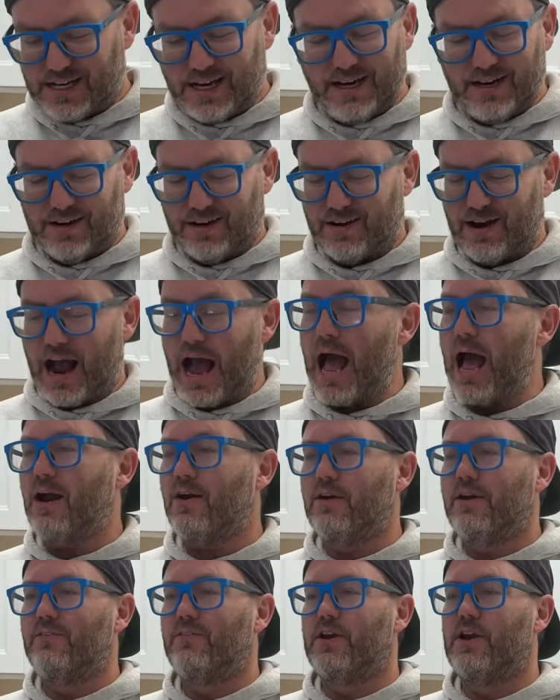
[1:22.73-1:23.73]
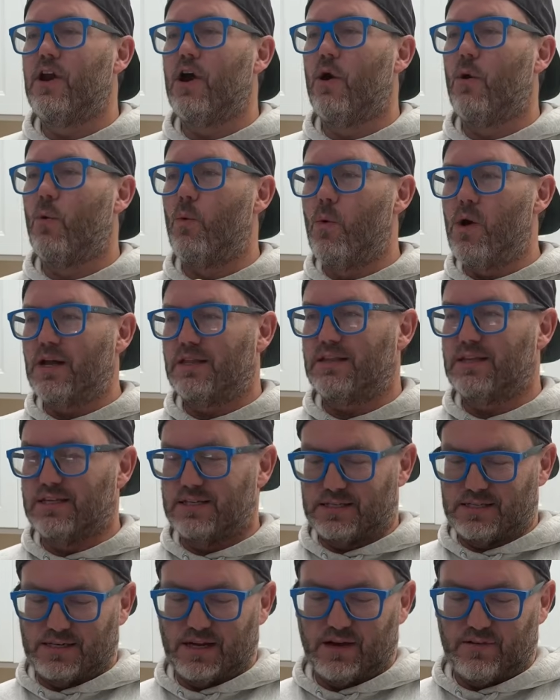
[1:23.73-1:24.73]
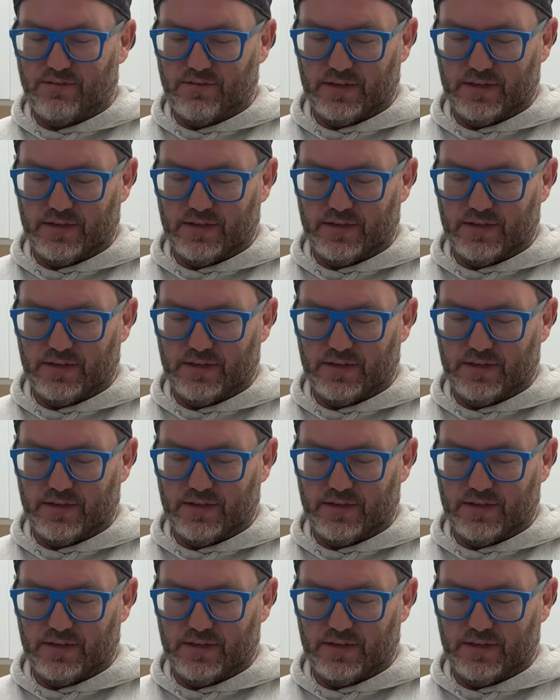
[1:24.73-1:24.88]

here, I don't even know what this stuff